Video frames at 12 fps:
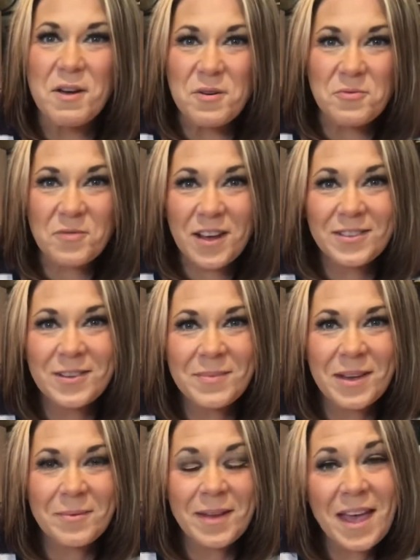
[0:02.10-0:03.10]
Welcome
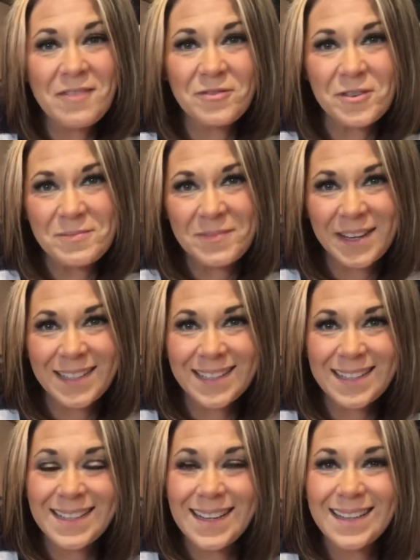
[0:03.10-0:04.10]
in,
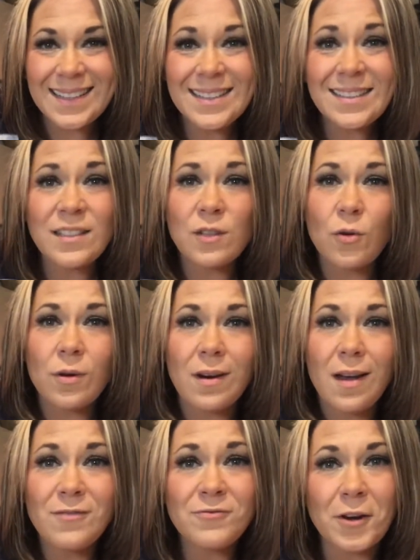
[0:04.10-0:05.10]
everybody. It's
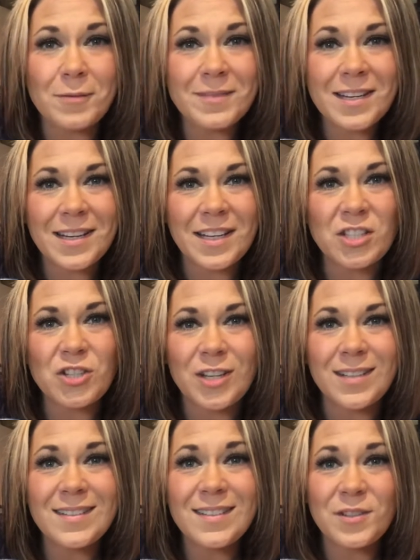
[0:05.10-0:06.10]
Laura from
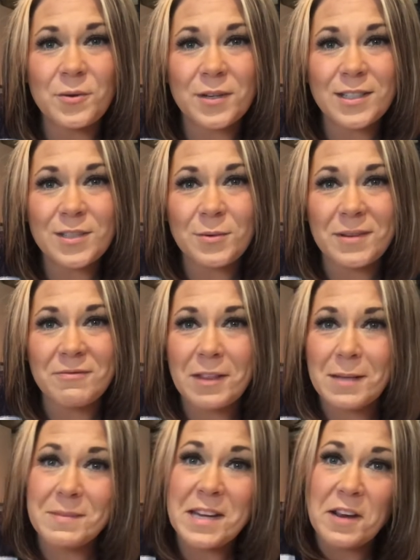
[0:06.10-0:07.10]
Tenacious Taurus Twin
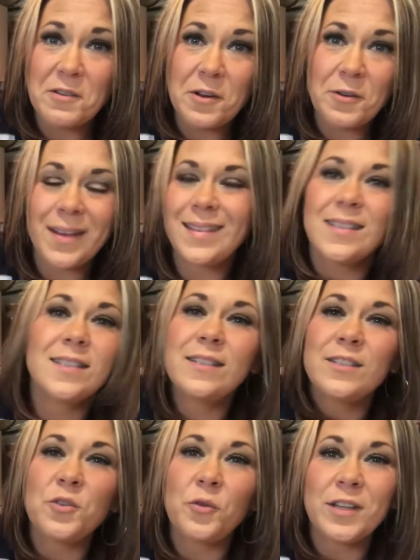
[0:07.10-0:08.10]
Flame Tarot, and this
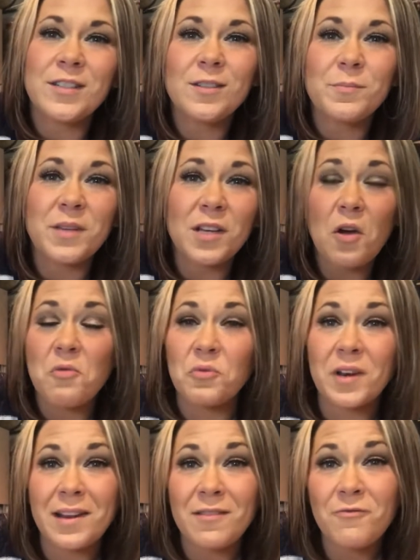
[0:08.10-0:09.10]
is going to be a
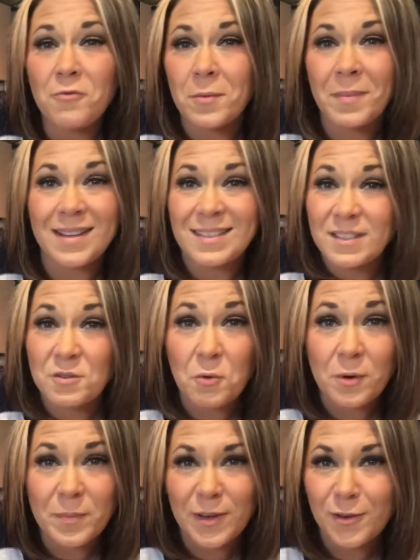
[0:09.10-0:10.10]
reading for my
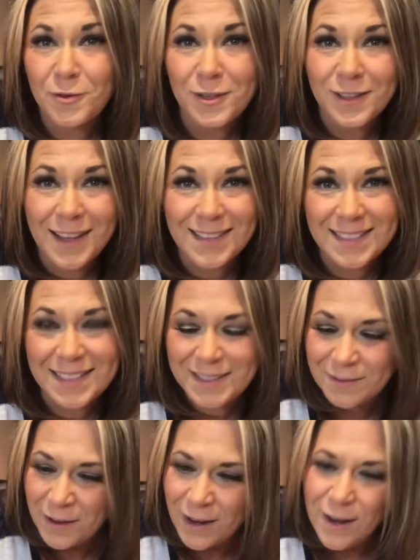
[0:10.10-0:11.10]
Scorpio
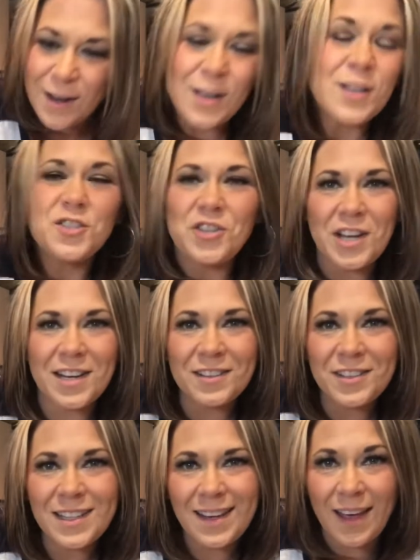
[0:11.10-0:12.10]
Collective,
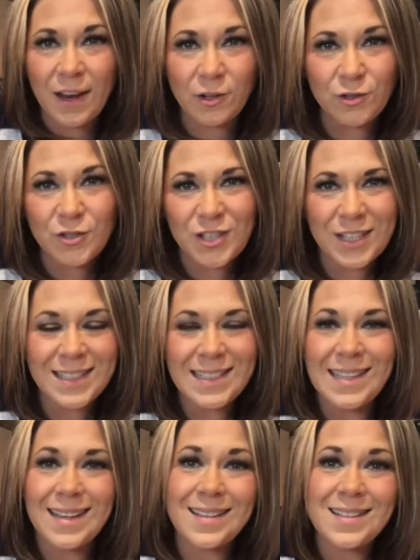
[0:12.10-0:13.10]
channeling energies
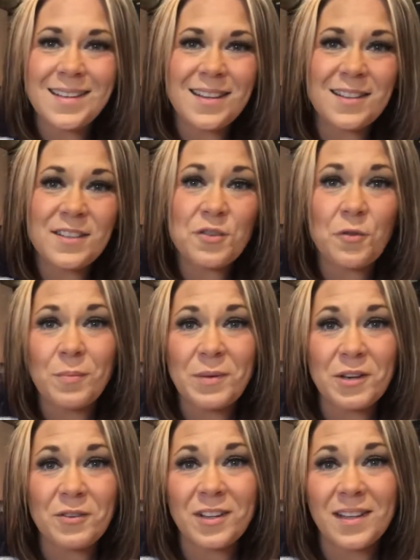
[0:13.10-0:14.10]
into the
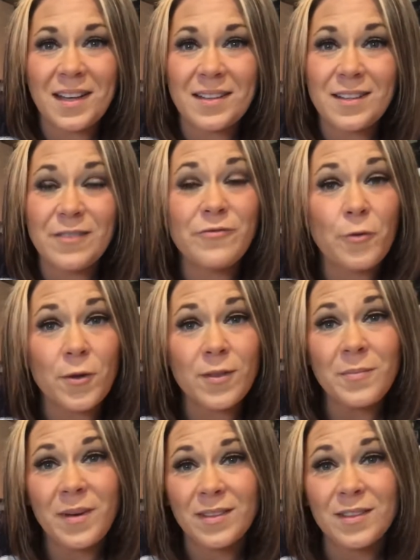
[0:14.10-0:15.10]
Scorpio Collective for the
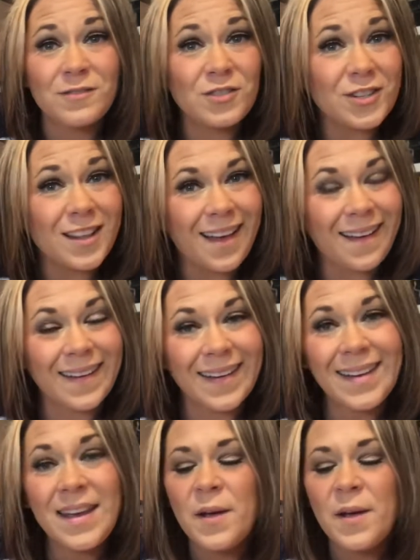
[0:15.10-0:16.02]
month of July.